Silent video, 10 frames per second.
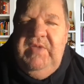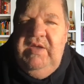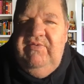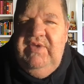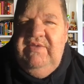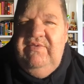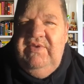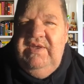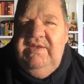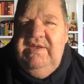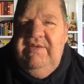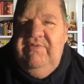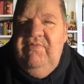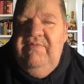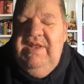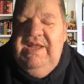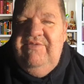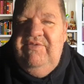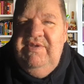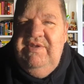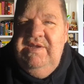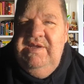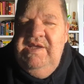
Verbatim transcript: I sense that there's revelation